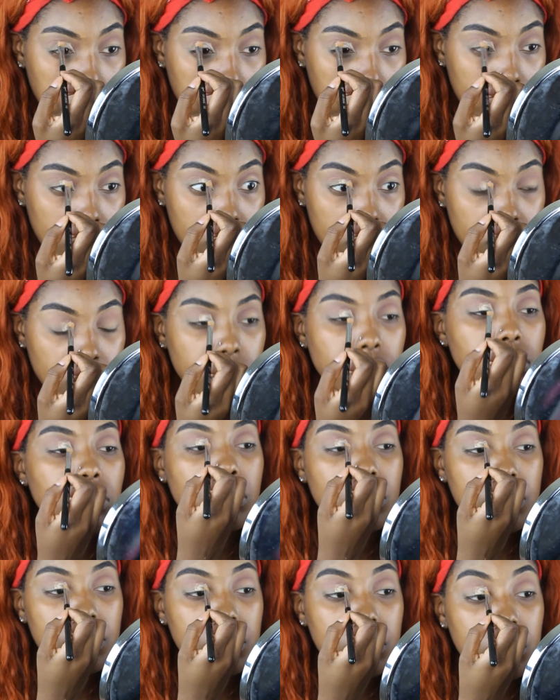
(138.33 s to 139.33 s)
to cut my
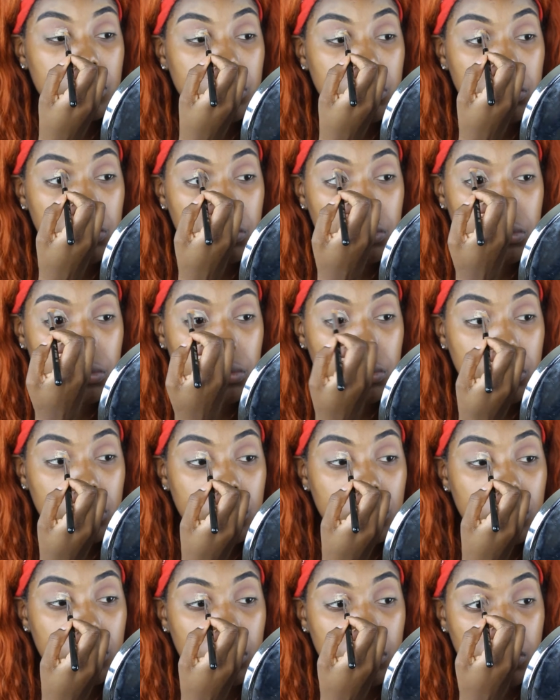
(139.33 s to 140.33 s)
crease, and I'm
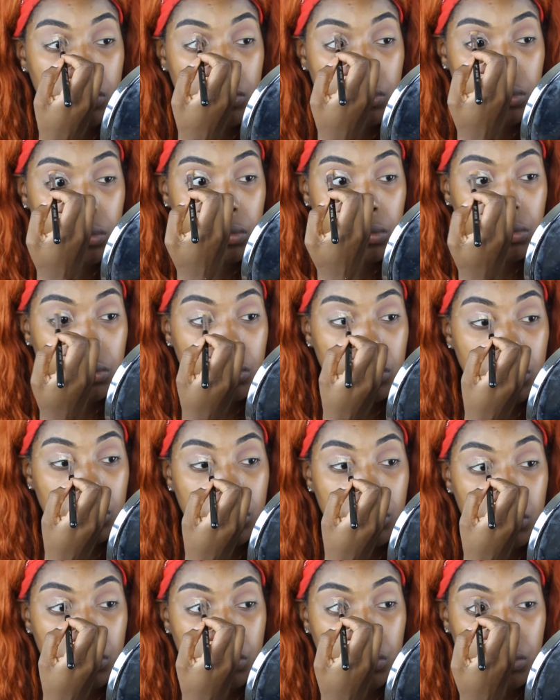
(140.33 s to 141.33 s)
actually using
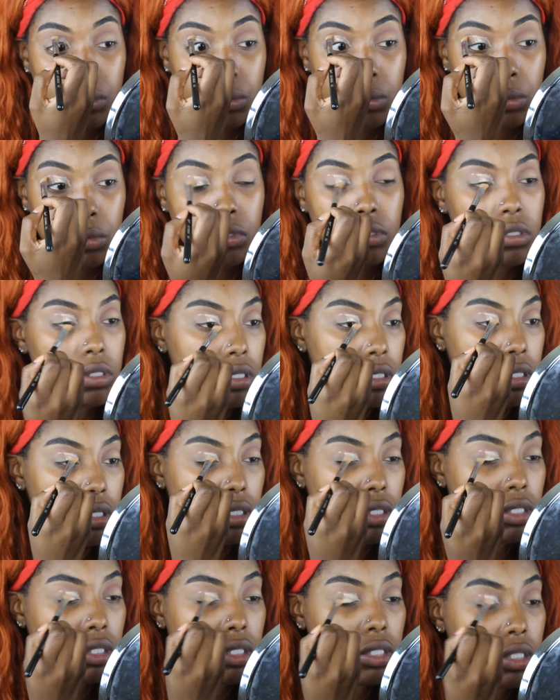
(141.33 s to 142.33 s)
this brush
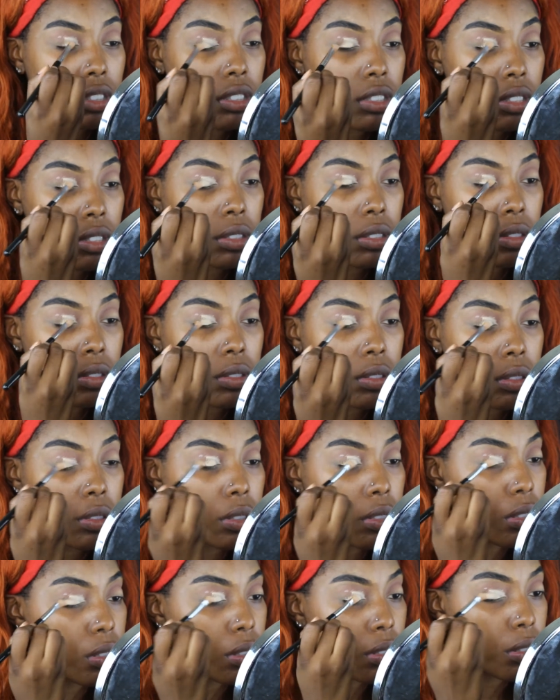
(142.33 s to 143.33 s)
by
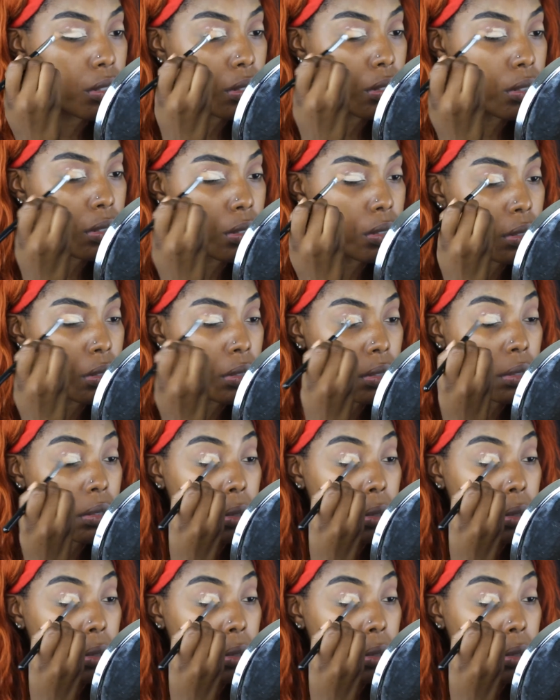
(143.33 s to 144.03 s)
Sigma.